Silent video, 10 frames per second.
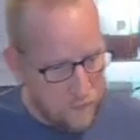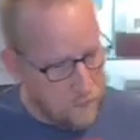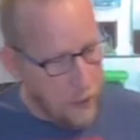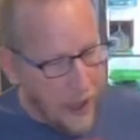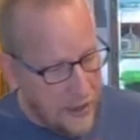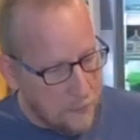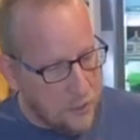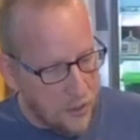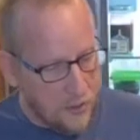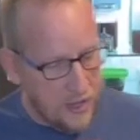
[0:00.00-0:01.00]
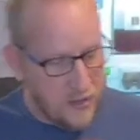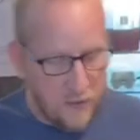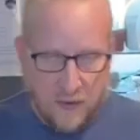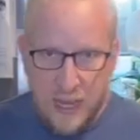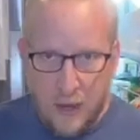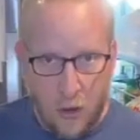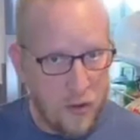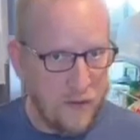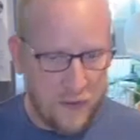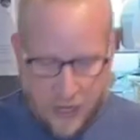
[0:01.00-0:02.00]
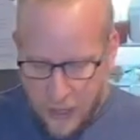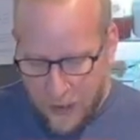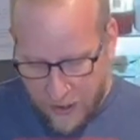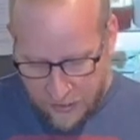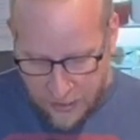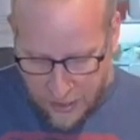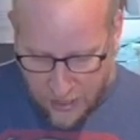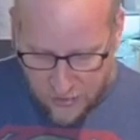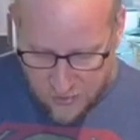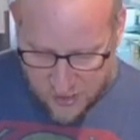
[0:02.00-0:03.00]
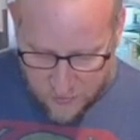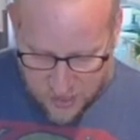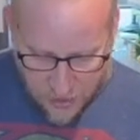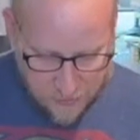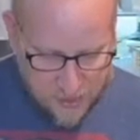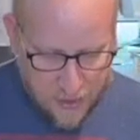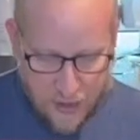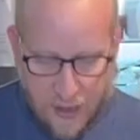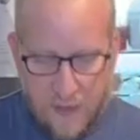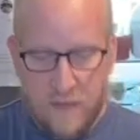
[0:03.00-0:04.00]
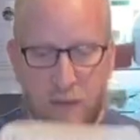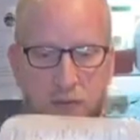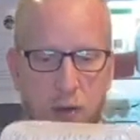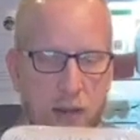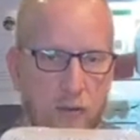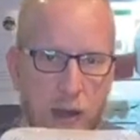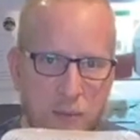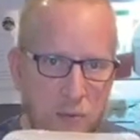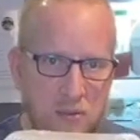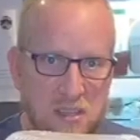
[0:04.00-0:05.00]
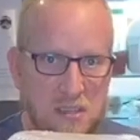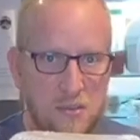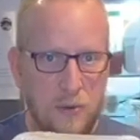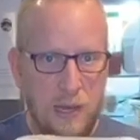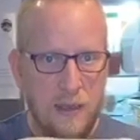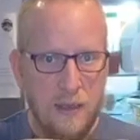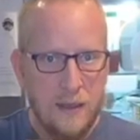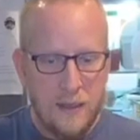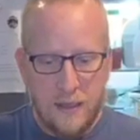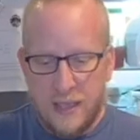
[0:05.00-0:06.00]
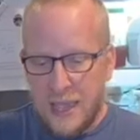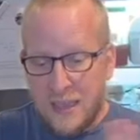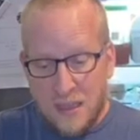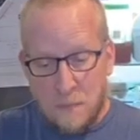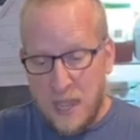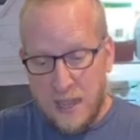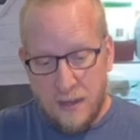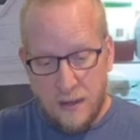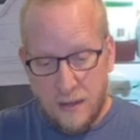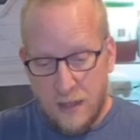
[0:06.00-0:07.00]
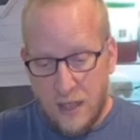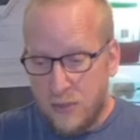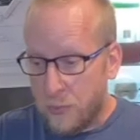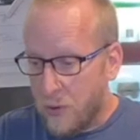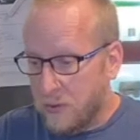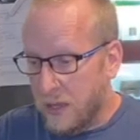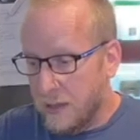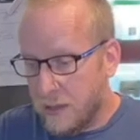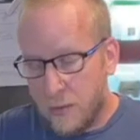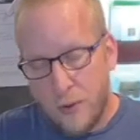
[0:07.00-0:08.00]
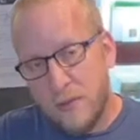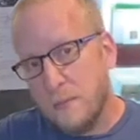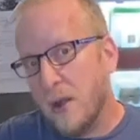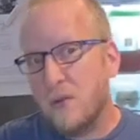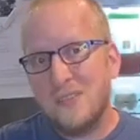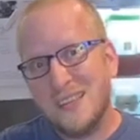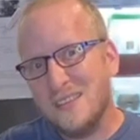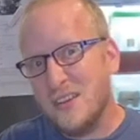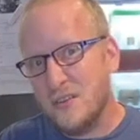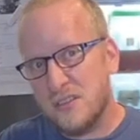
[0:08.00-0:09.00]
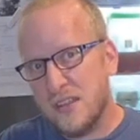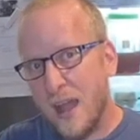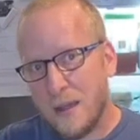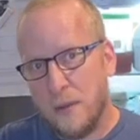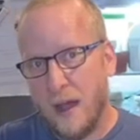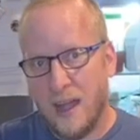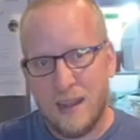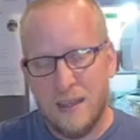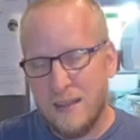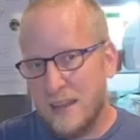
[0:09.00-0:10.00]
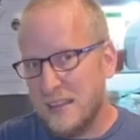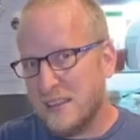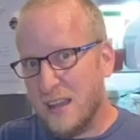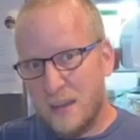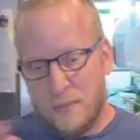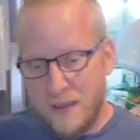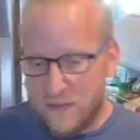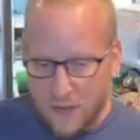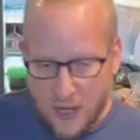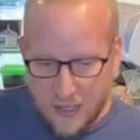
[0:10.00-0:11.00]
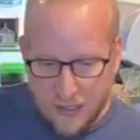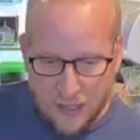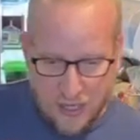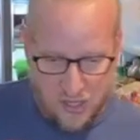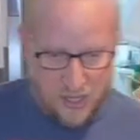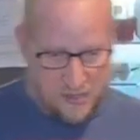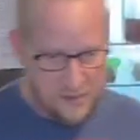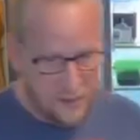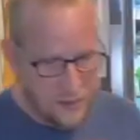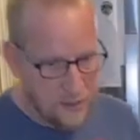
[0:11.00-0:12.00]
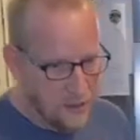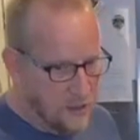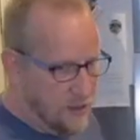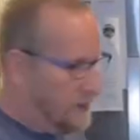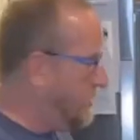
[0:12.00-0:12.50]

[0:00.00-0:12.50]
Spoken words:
buy a bird and you forget about it like I do sometimes, feel free to grab the rotisserie. Eat the meat and throw the bones into your stock pot. It's going to be freaking delicious. All